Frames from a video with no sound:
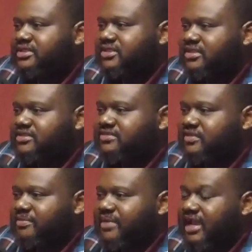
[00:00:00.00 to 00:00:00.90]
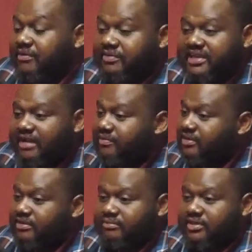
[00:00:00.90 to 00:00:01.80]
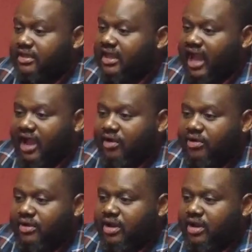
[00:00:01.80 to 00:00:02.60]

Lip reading: justice for a man if we never look at how